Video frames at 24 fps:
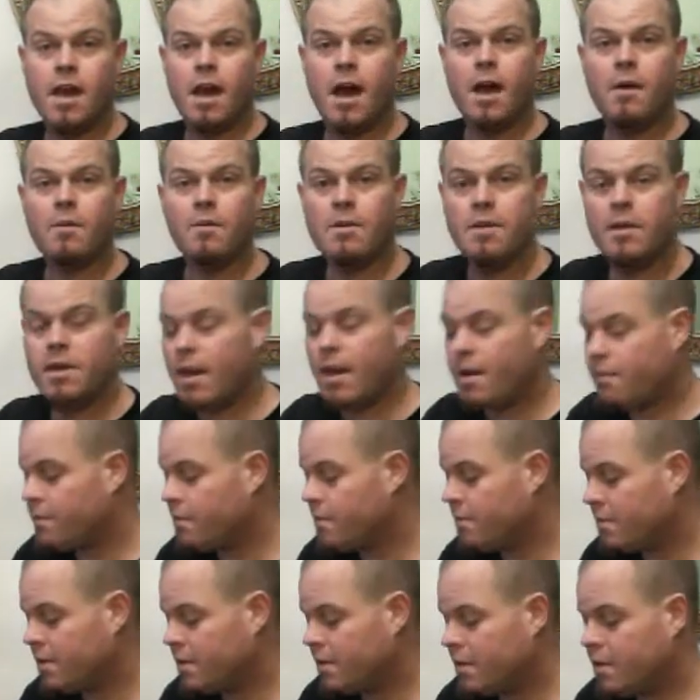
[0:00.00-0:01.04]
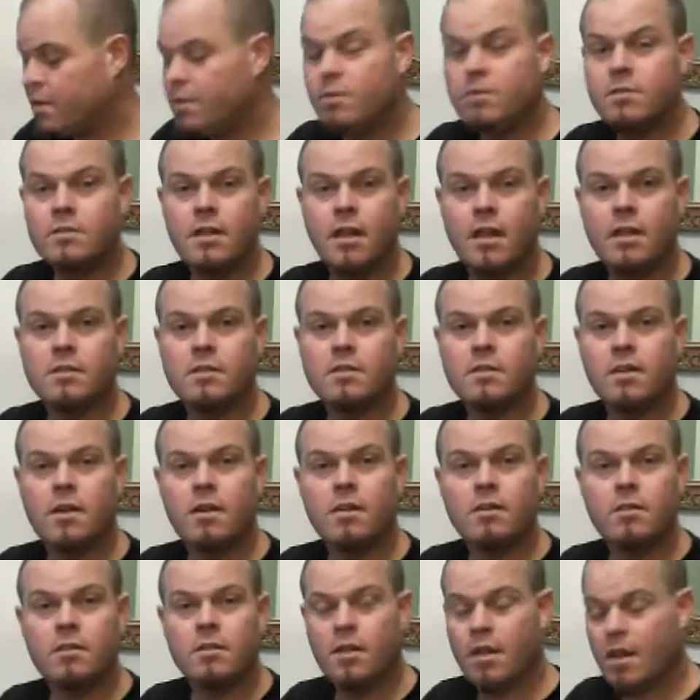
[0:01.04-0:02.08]
I would never really use that
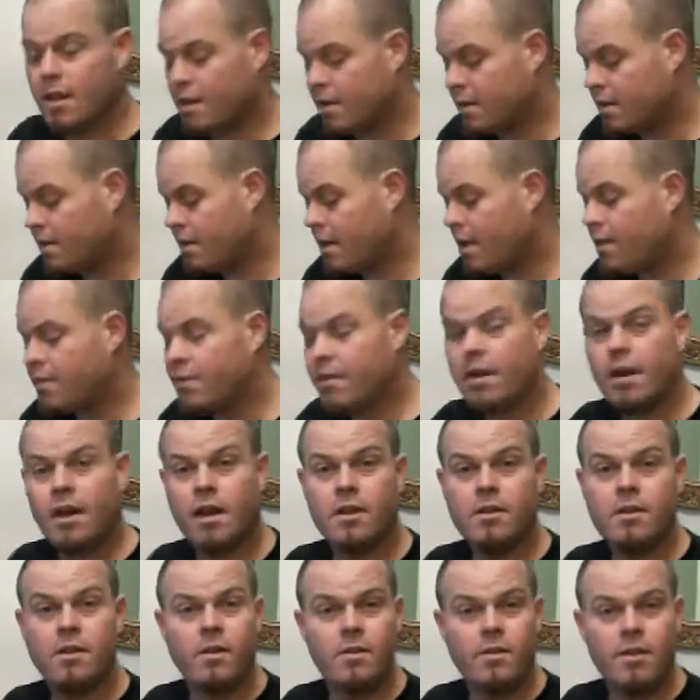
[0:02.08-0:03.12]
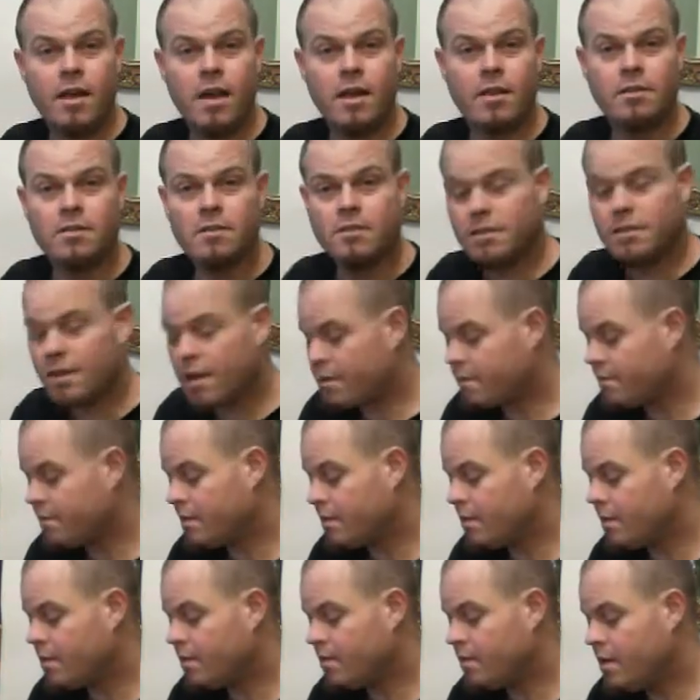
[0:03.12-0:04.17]
salt, like, now that I know that and stuff,
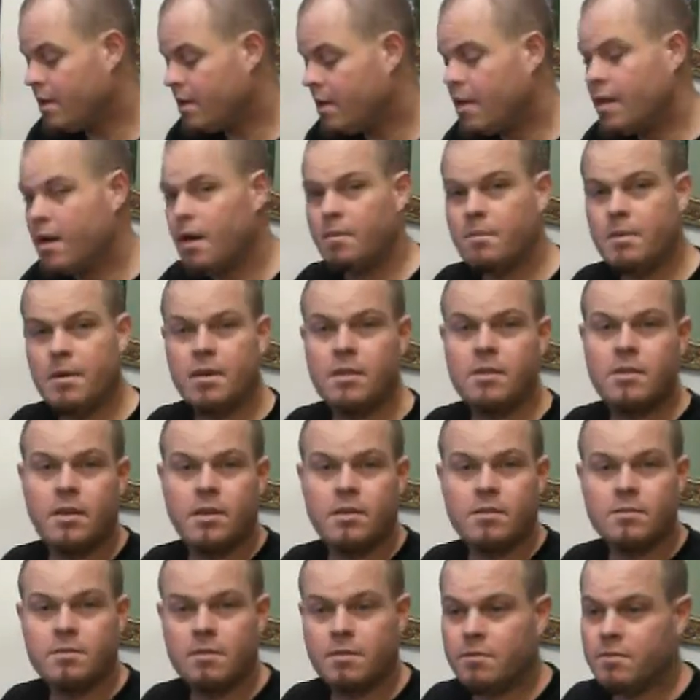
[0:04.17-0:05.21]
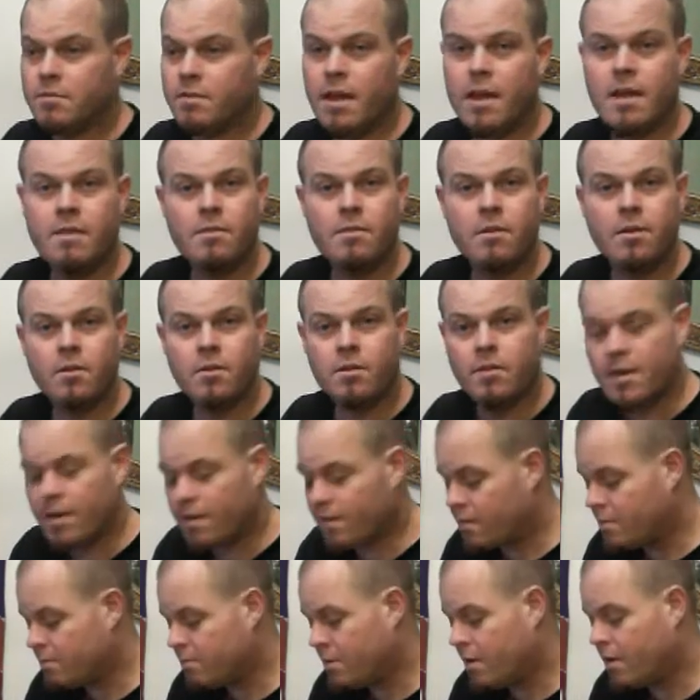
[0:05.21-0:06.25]
I mean, just for flavor or
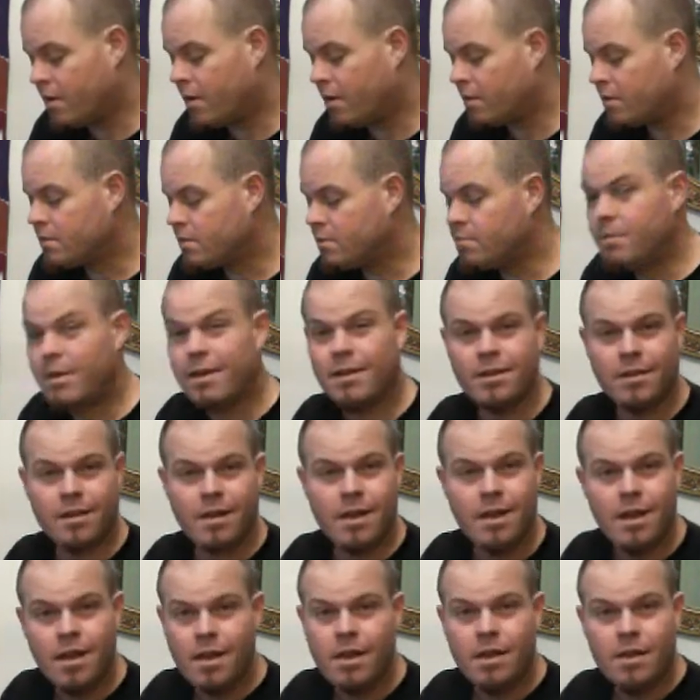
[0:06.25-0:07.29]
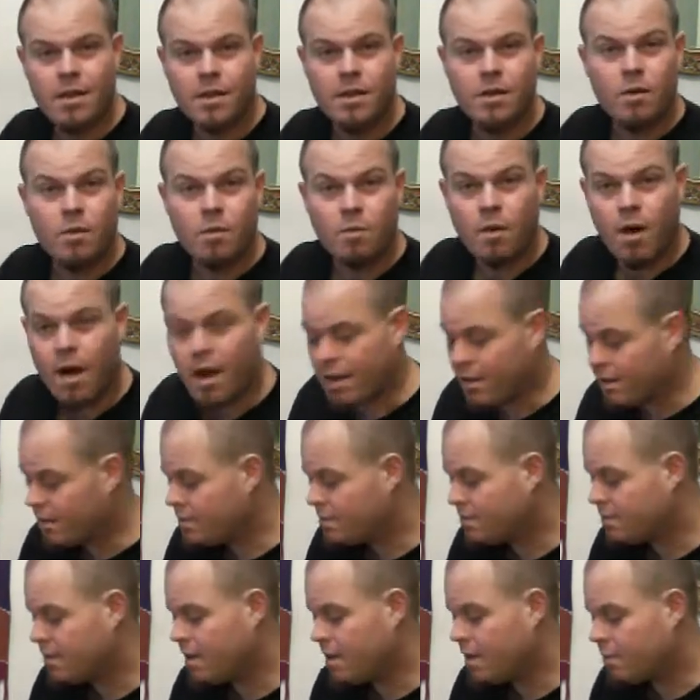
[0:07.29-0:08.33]
whatever. But ultimately, why
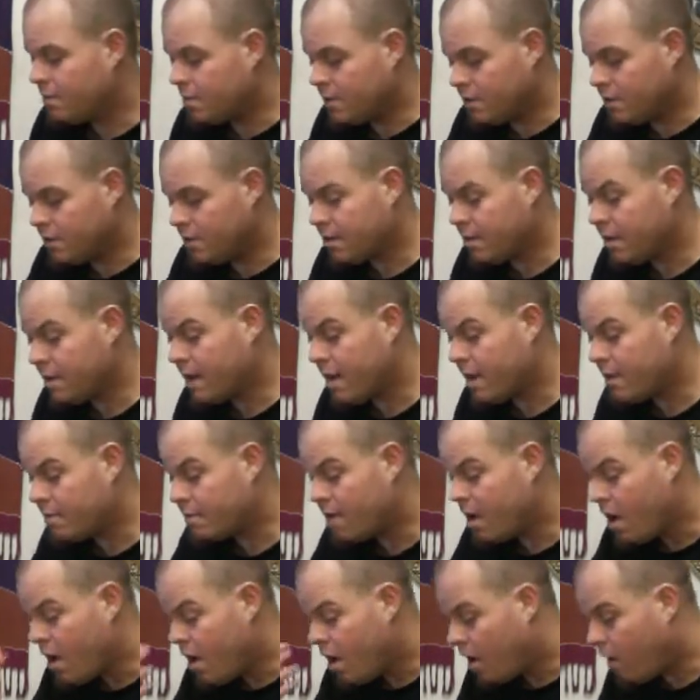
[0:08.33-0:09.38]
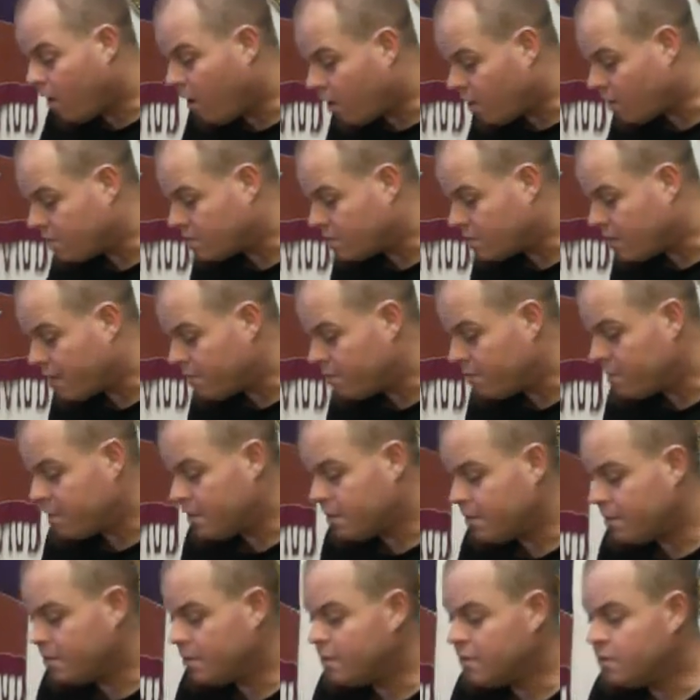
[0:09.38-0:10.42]
use that when you can have all
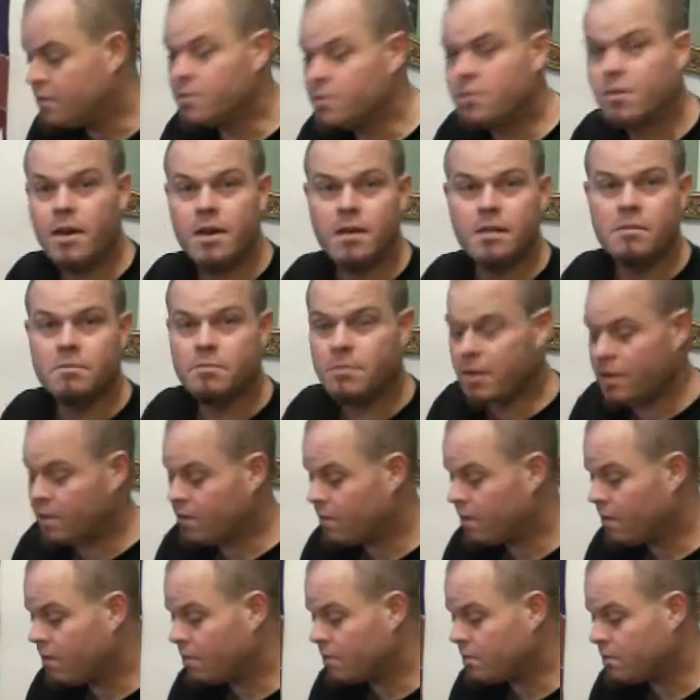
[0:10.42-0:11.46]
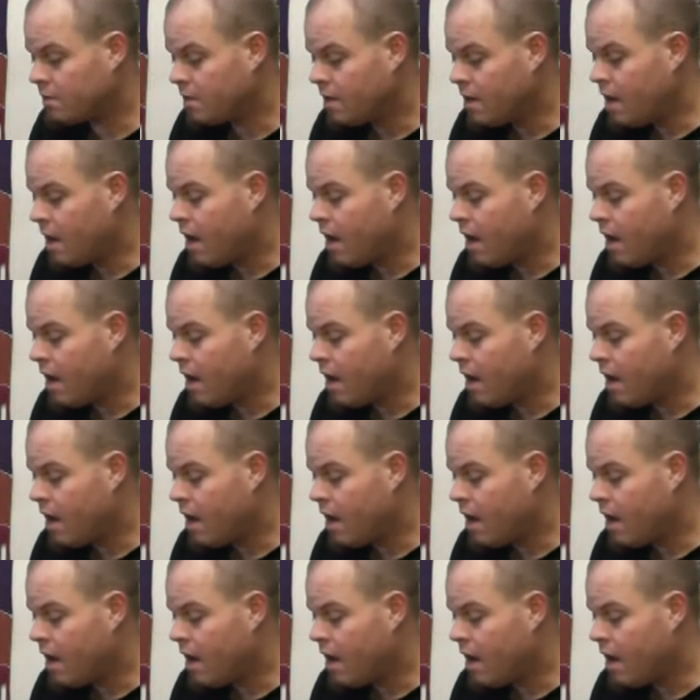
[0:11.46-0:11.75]
72 trace minerals?